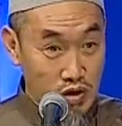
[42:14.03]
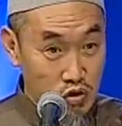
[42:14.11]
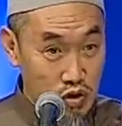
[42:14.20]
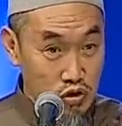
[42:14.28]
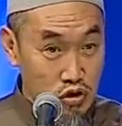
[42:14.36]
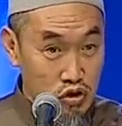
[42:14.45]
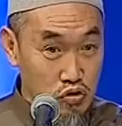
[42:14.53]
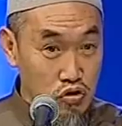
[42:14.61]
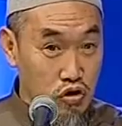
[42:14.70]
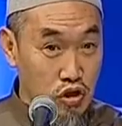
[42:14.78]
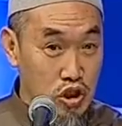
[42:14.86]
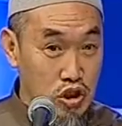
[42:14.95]
What you want to
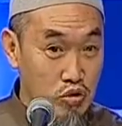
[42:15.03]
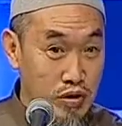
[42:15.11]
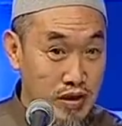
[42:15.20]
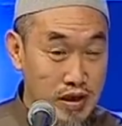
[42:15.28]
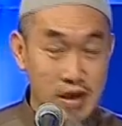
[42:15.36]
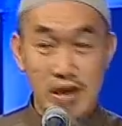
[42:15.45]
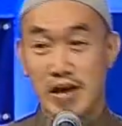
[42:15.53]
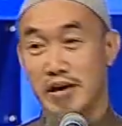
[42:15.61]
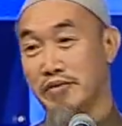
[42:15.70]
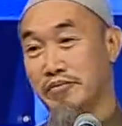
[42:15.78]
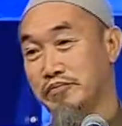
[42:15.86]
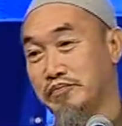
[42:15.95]
do, you got to do it
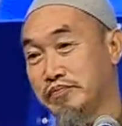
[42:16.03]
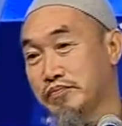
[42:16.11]
here.